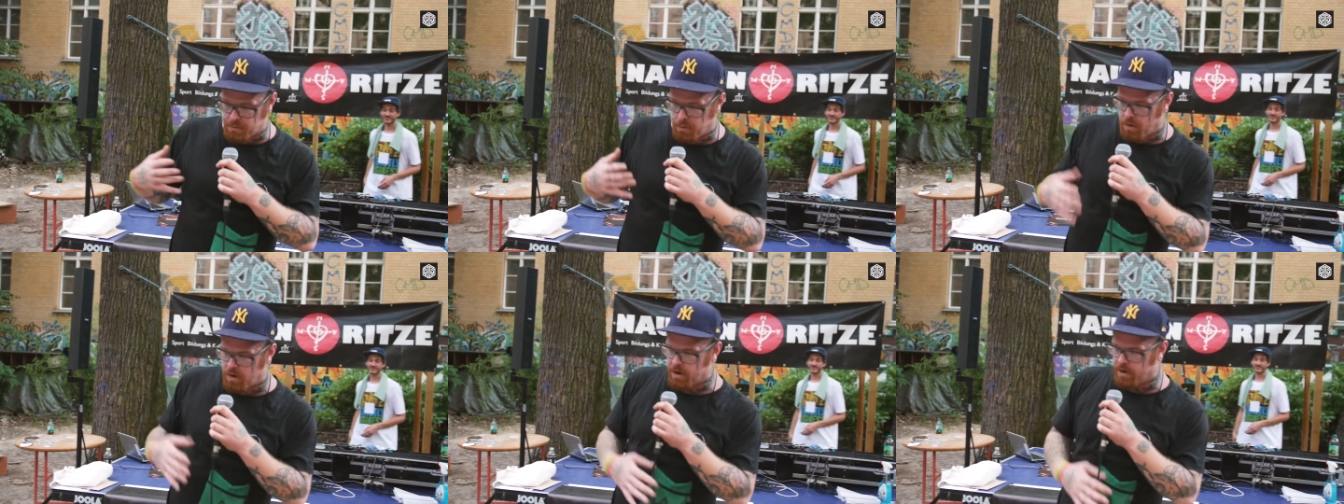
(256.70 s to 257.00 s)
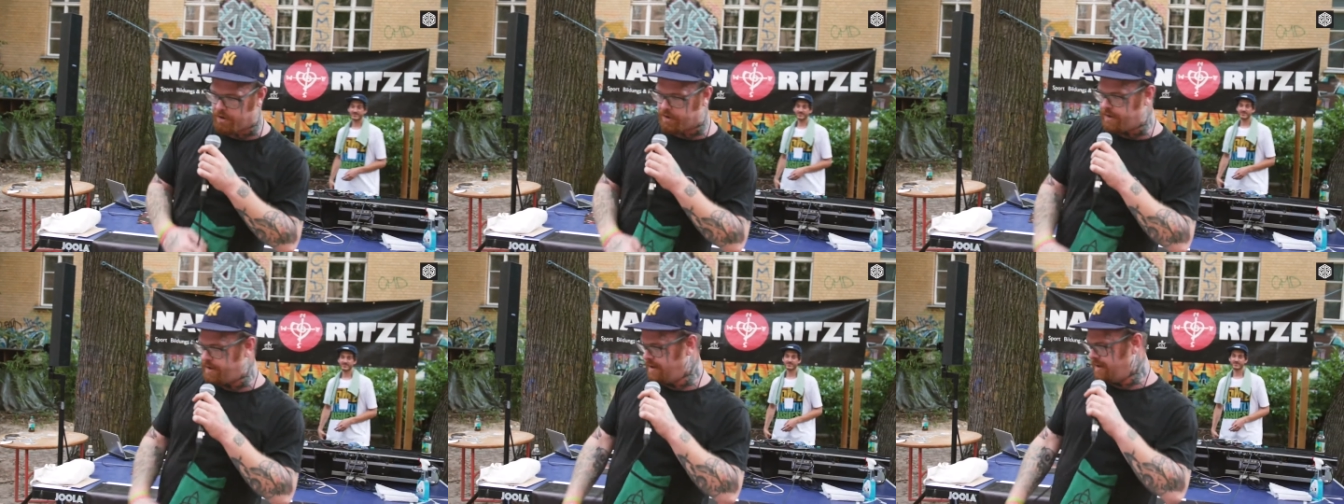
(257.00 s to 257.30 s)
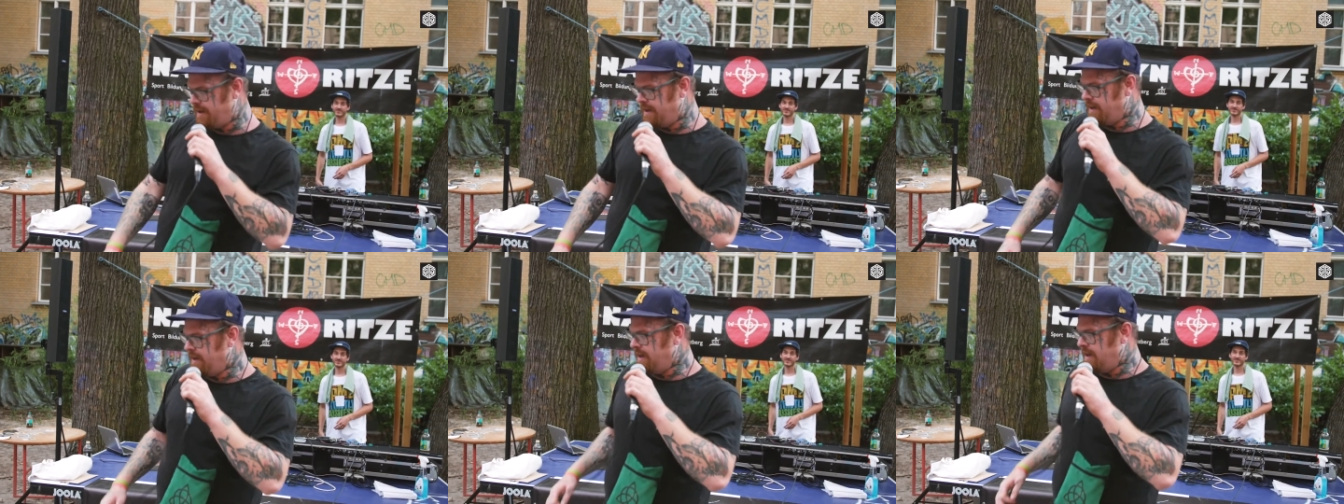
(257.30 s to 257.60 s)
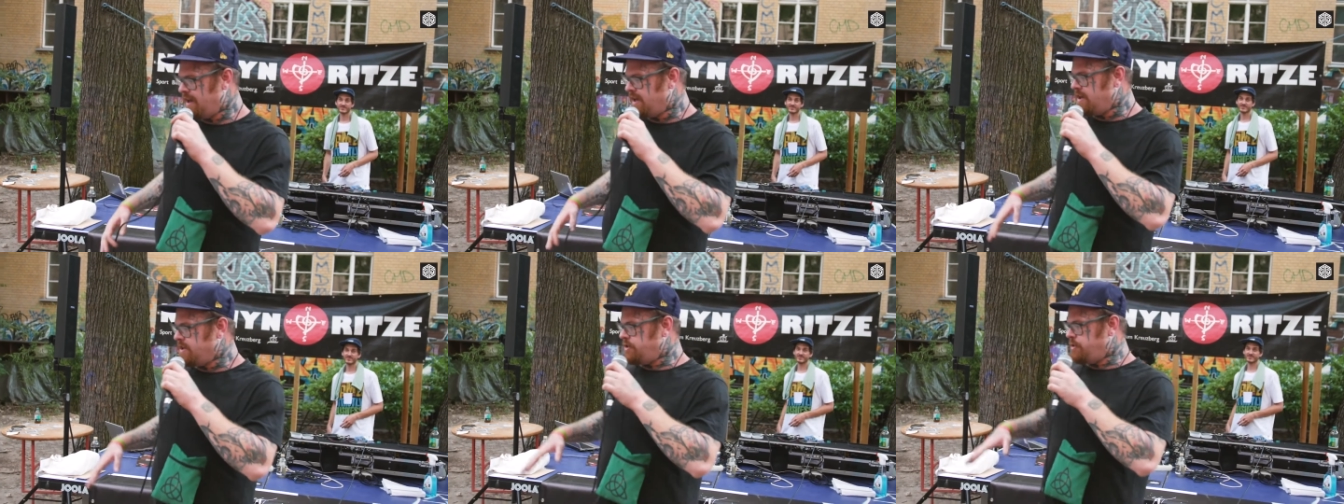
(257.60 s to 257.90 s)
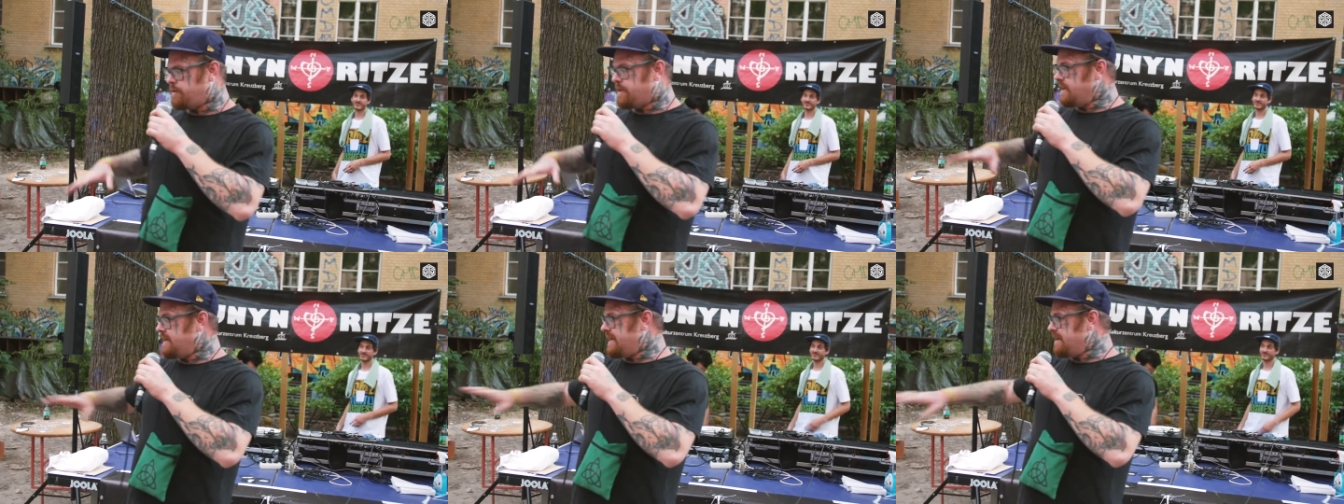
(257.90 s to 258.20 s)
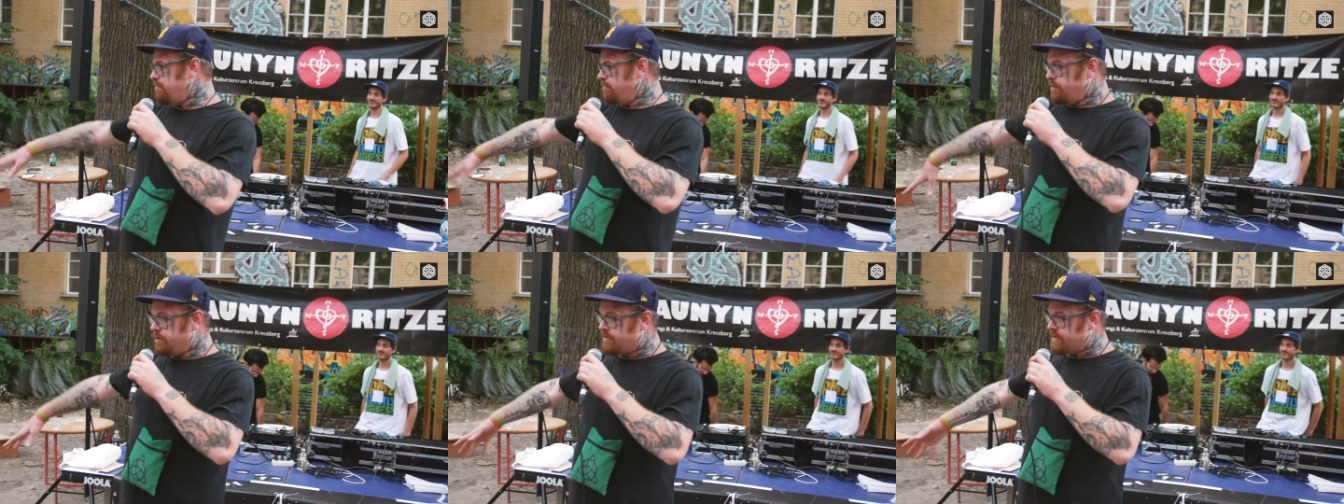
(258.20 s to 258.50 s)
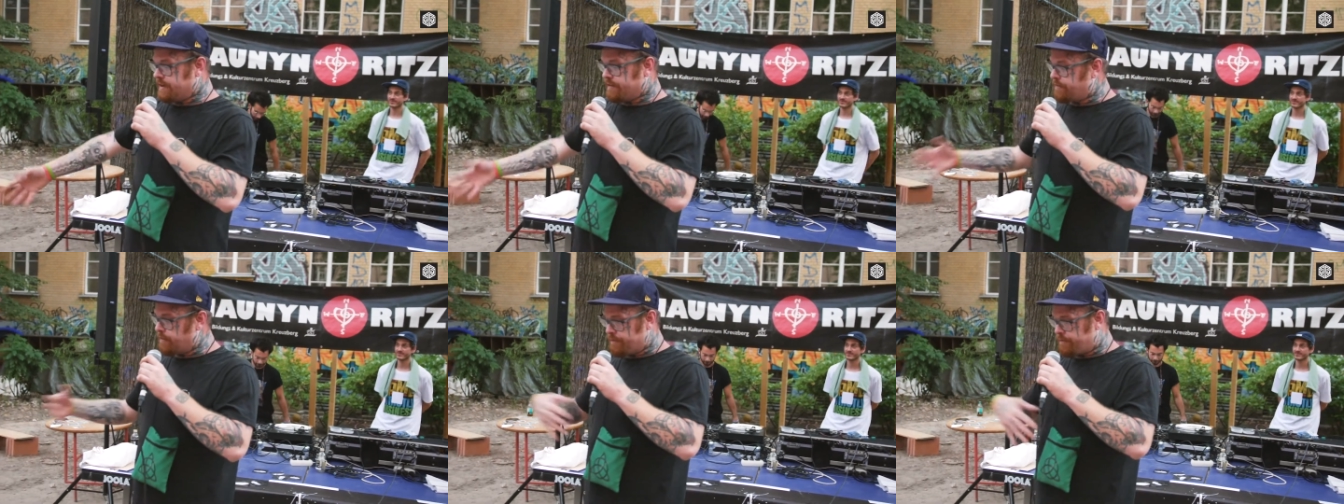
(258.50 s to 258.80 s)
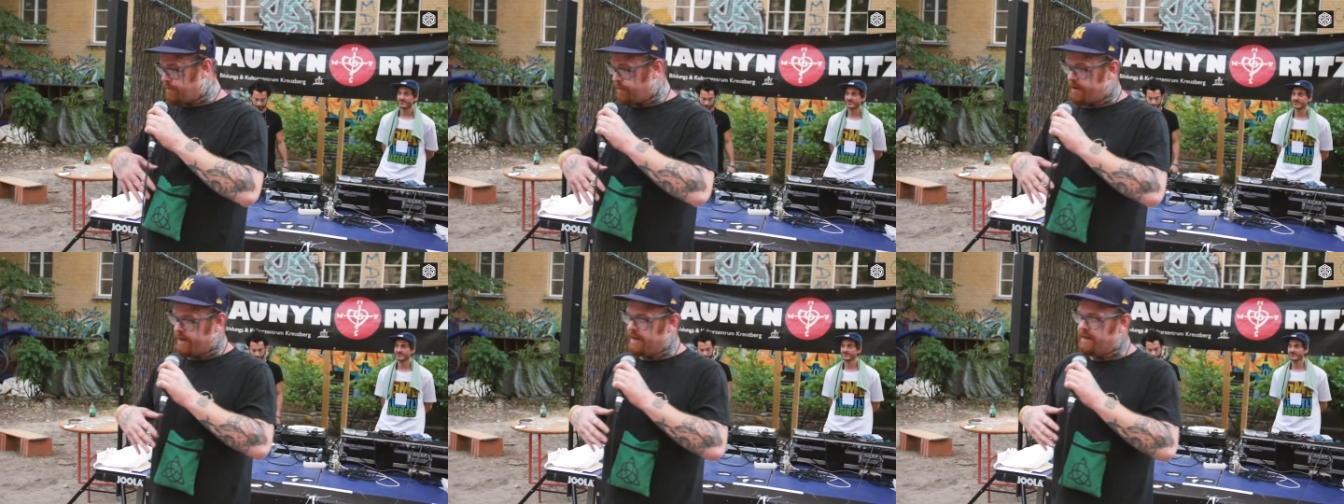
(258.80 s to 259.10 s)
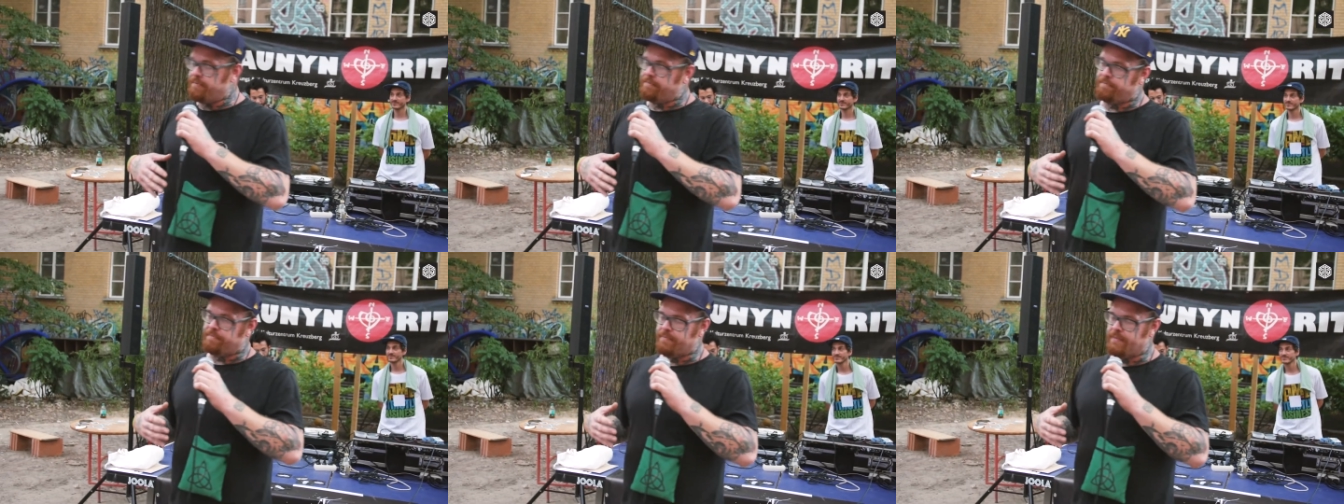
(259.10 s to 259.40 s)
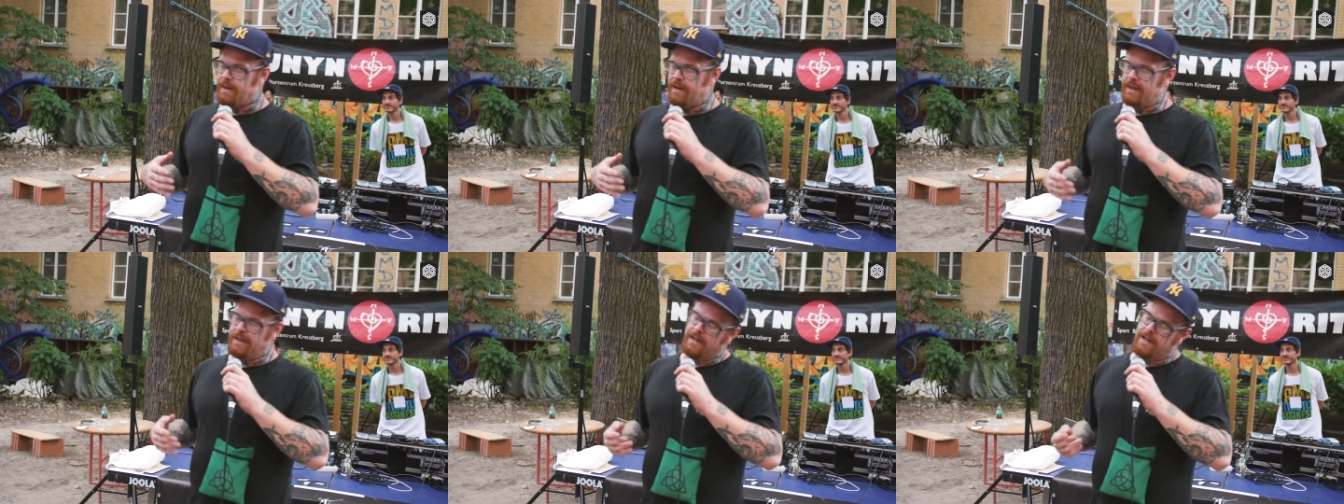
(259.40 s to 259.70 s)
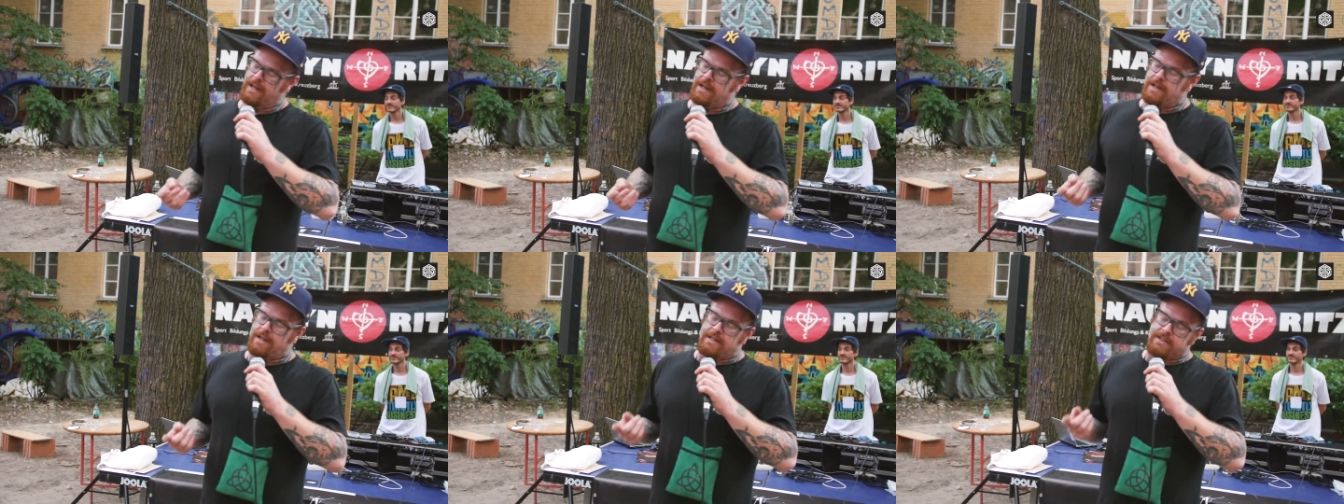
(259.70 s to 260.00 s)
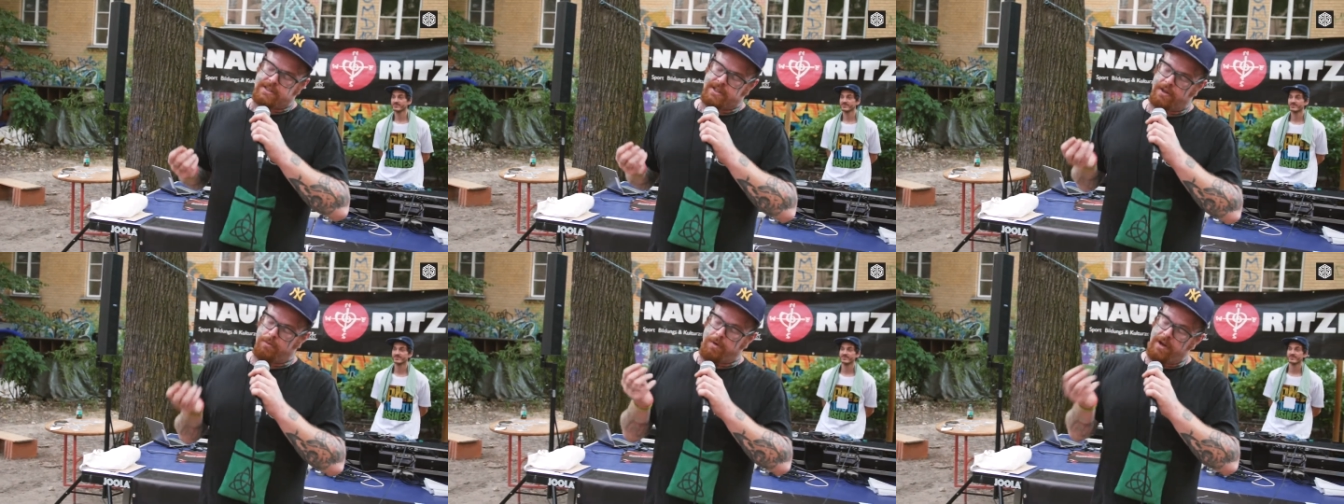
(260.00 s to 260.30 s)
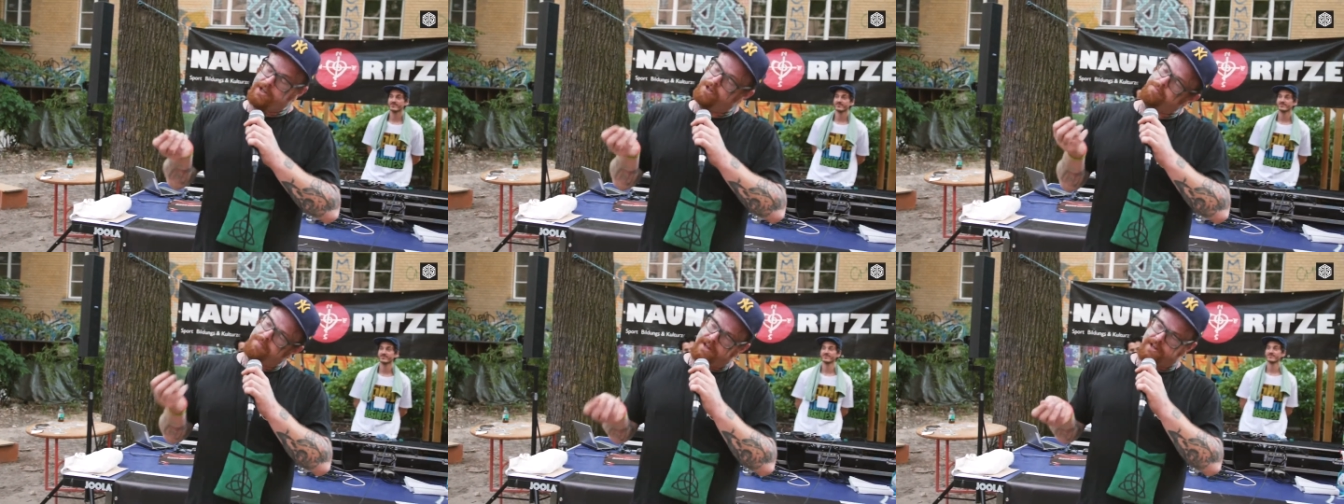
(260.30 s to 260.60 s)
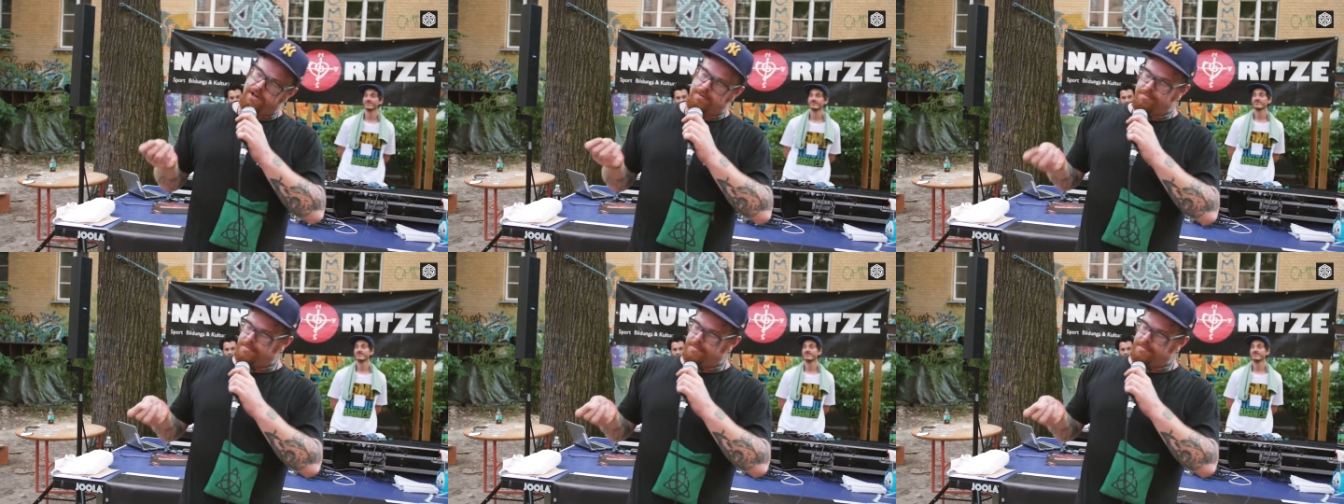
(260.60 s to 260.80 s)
world, you can get music for free. So the way you make your